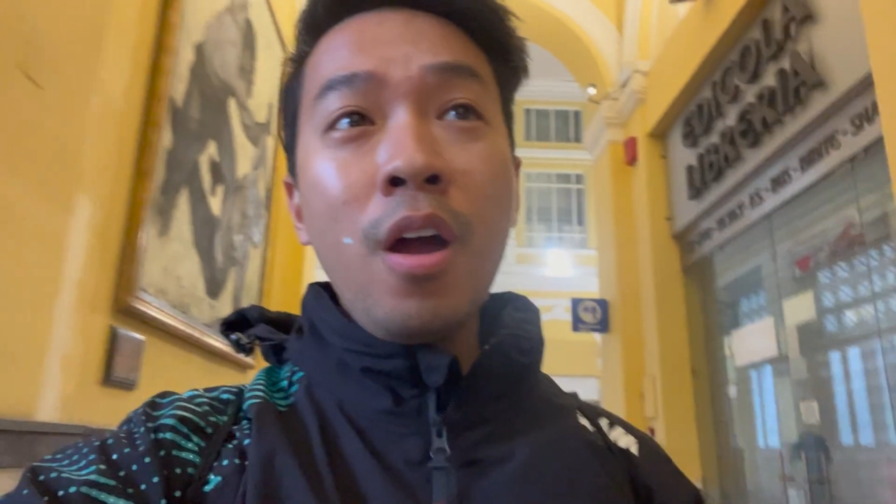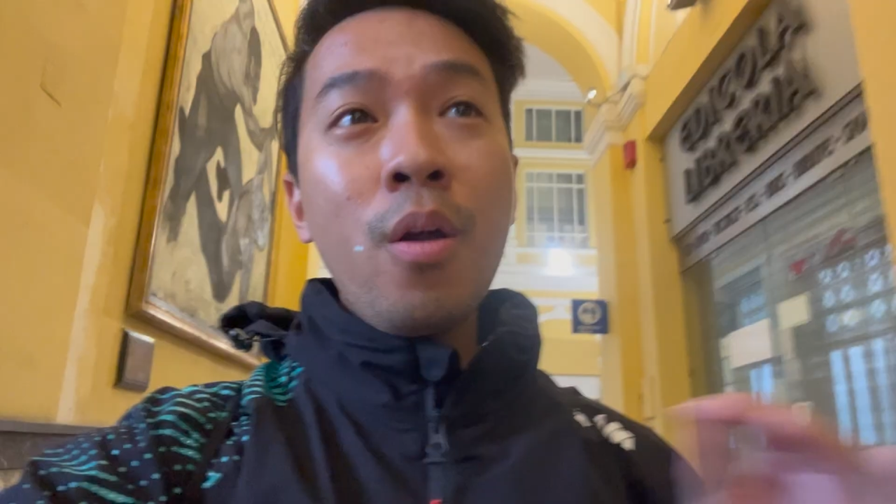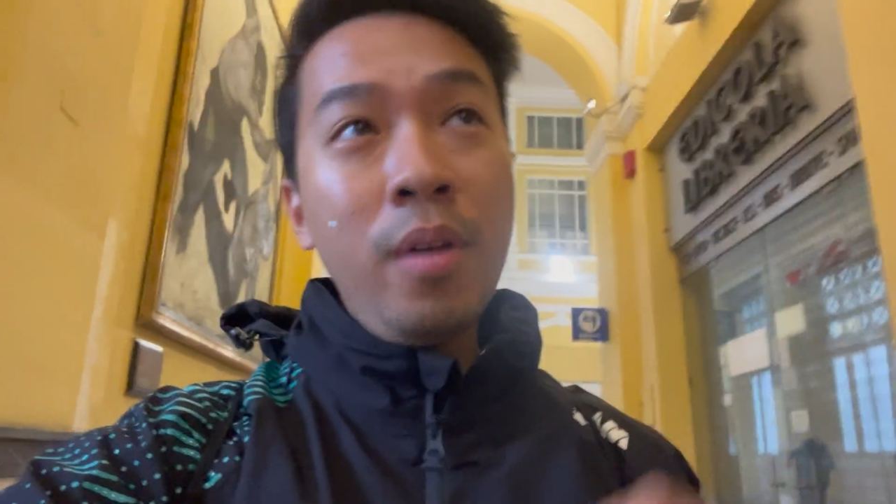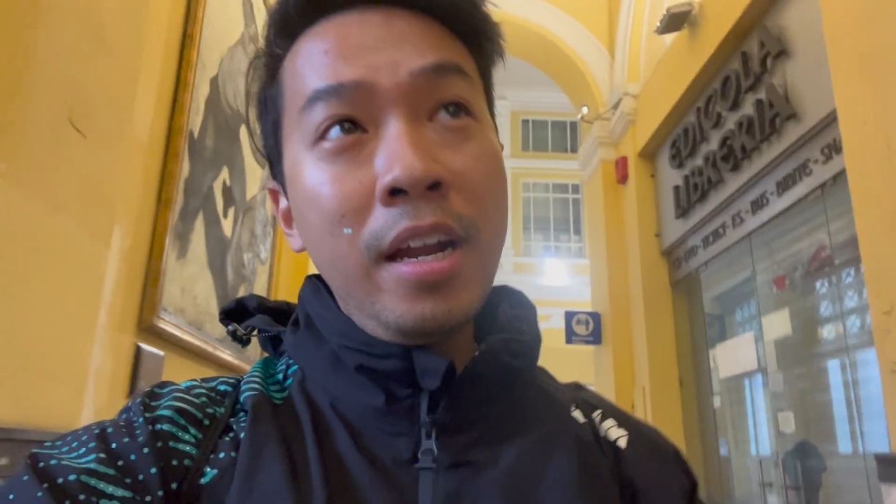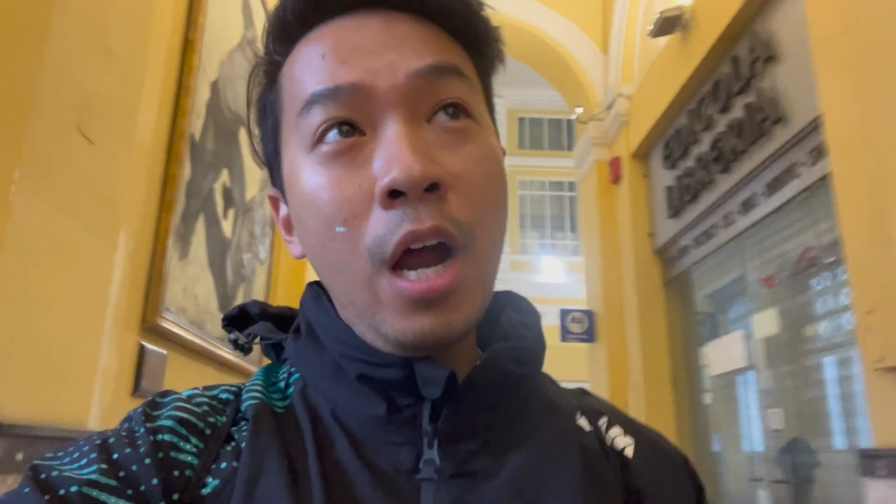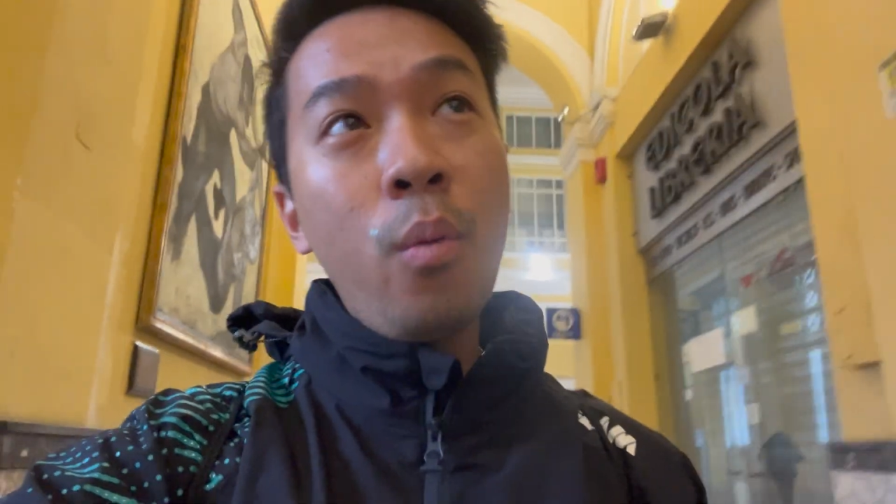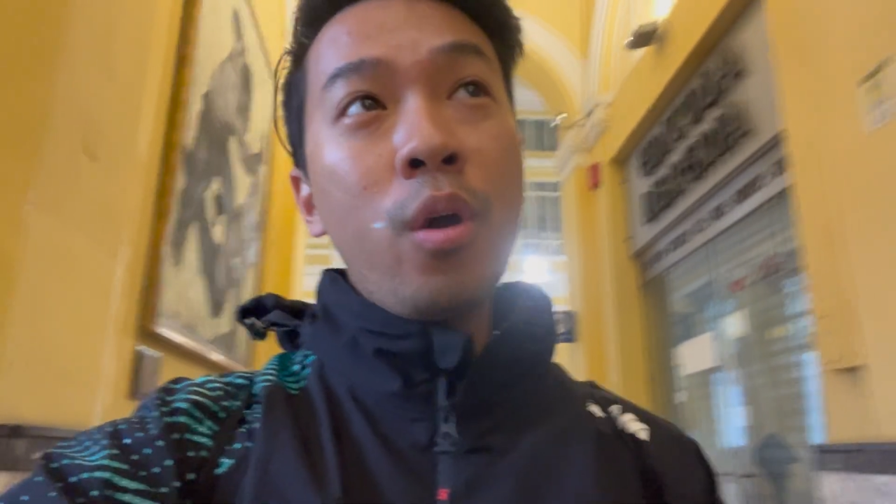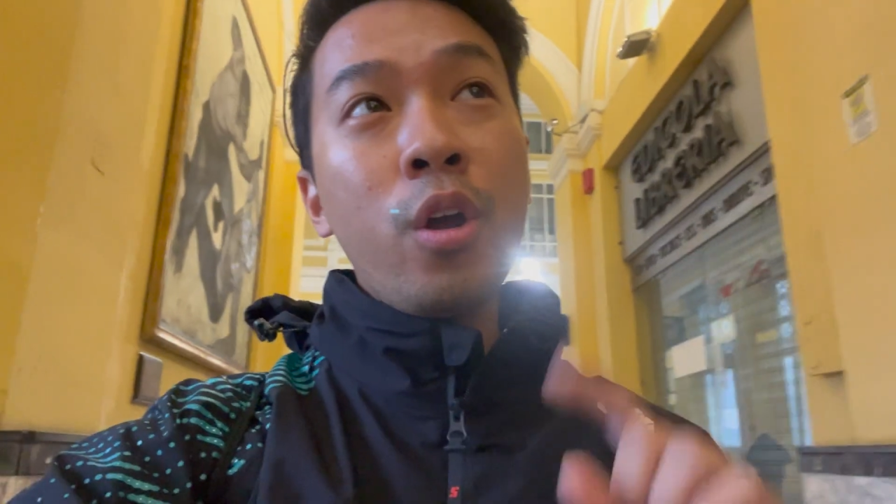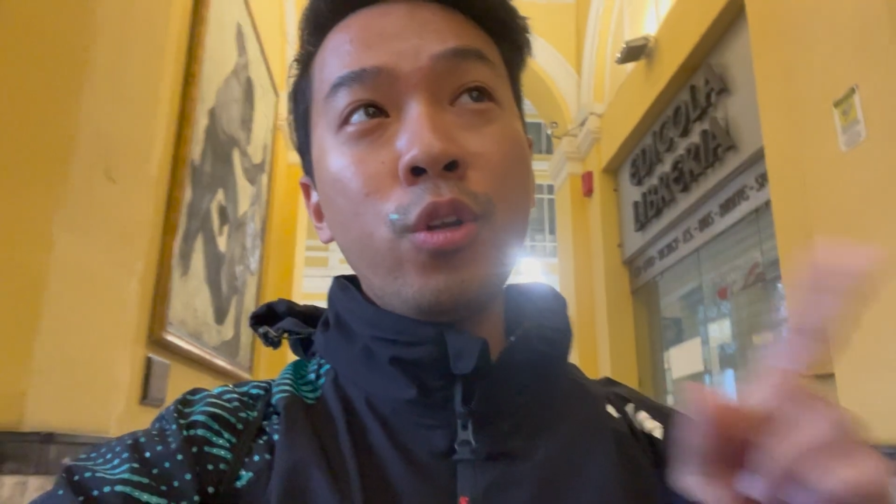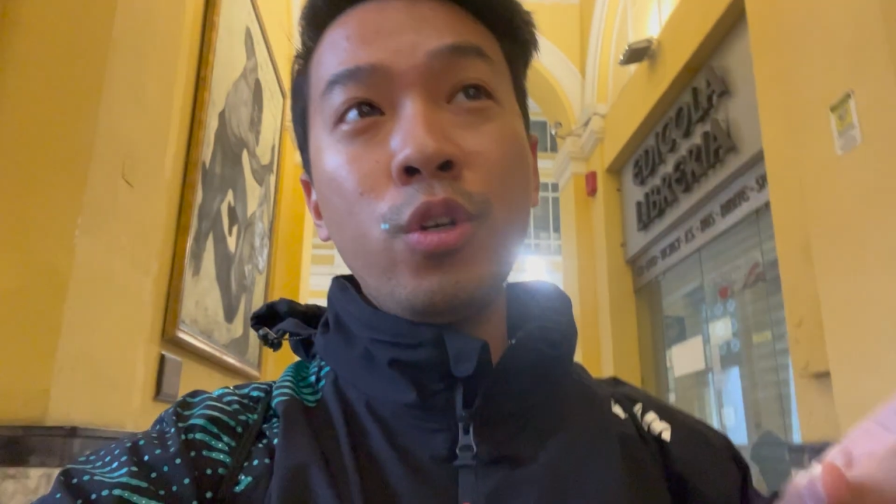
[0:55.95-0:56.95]
Right now, we're
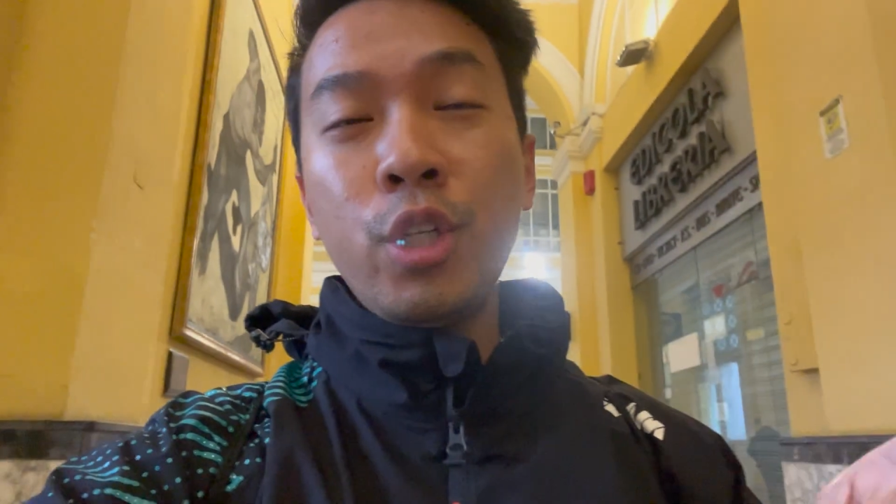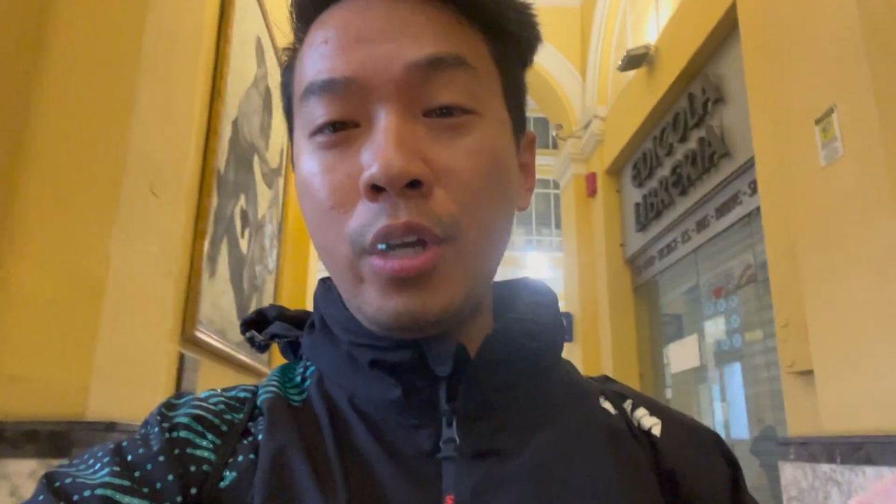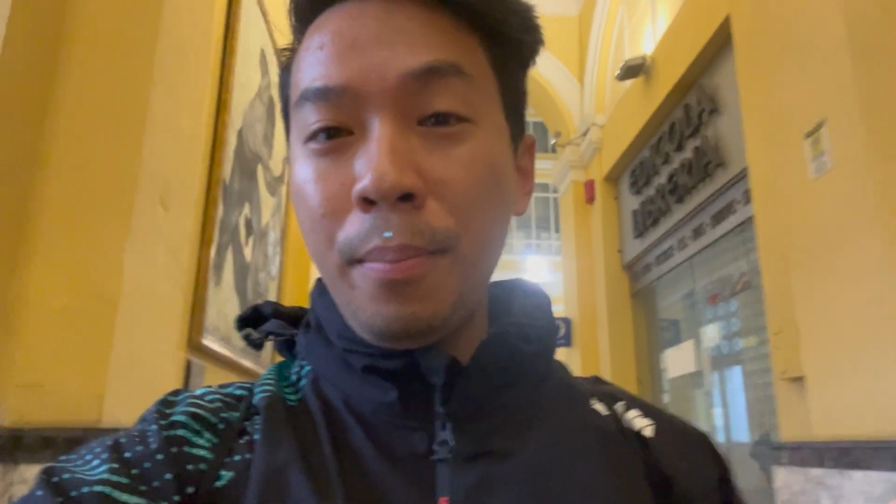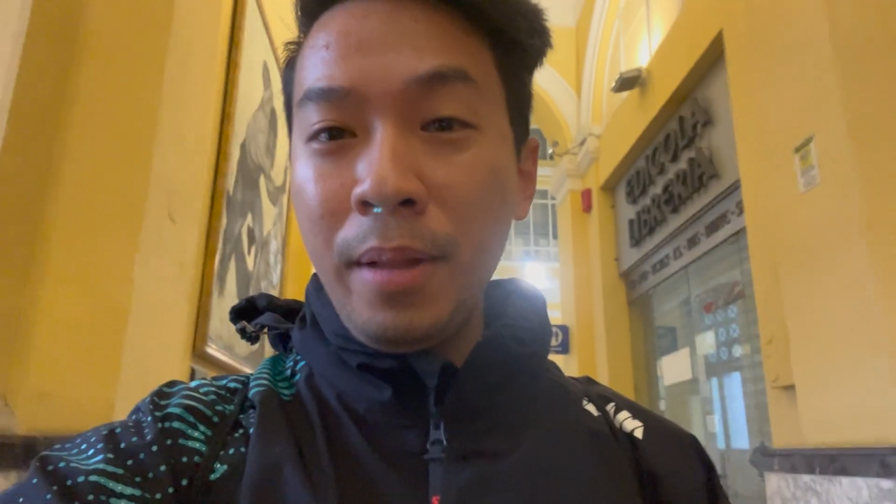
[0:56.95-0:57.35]
gonna go to our train